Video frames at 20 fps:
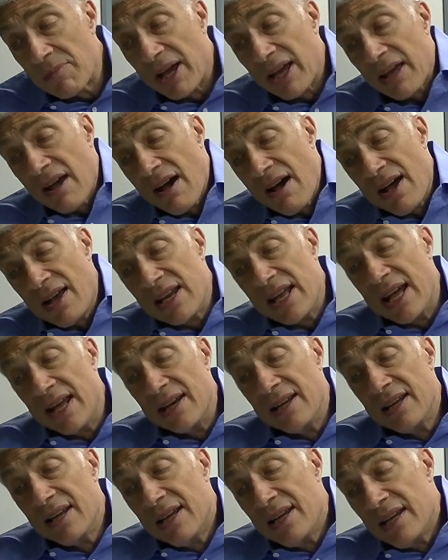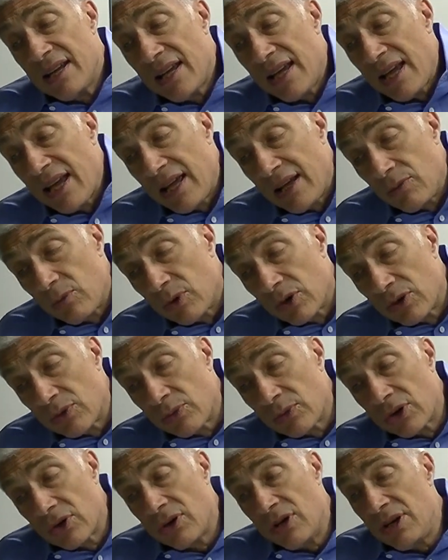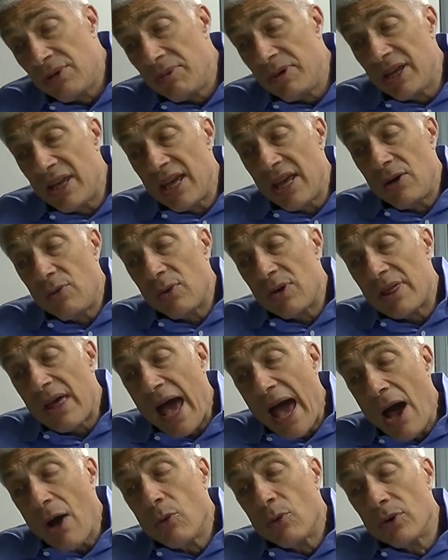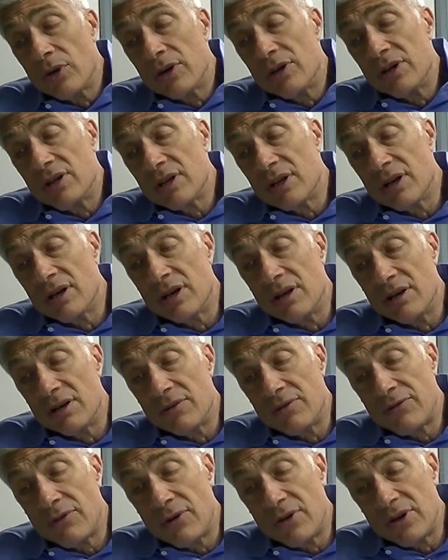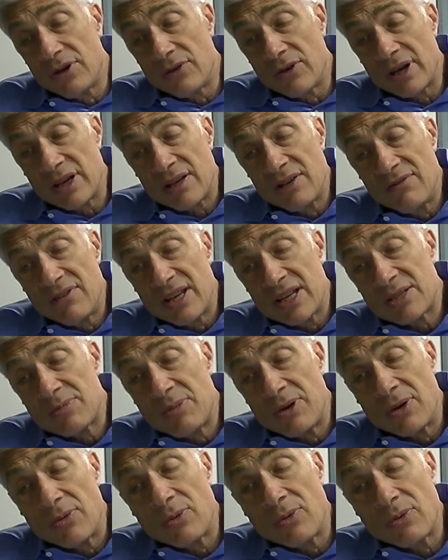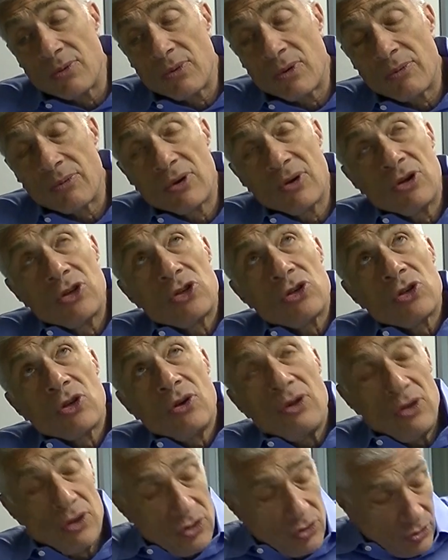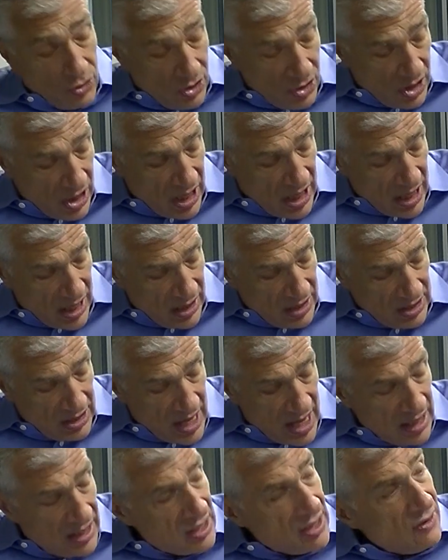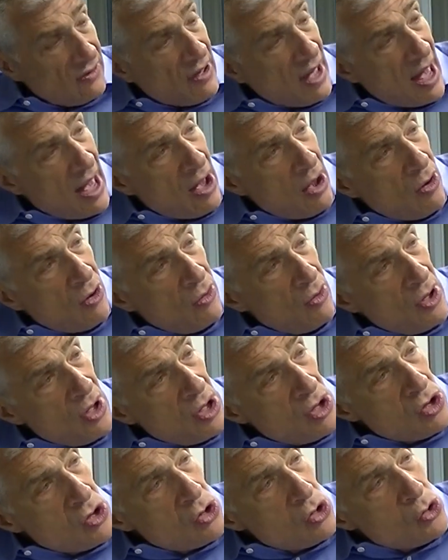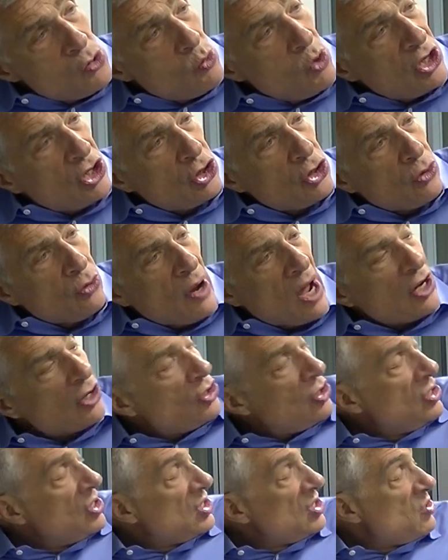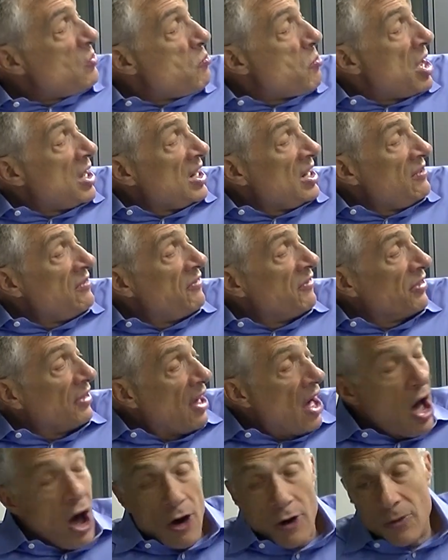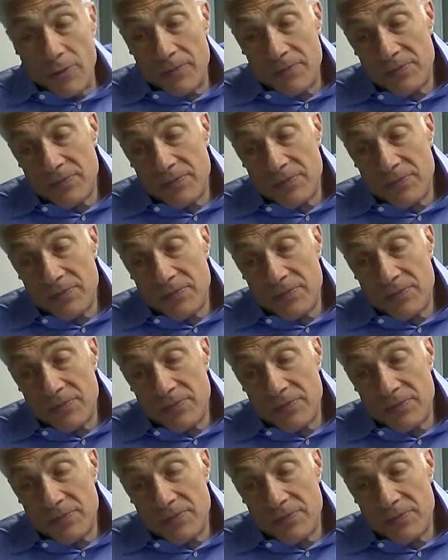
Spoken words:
by continent, and we're going to begin with outward foreign direct investment. And what we're going to show you is we're going to get a sense of which direction does the money flow,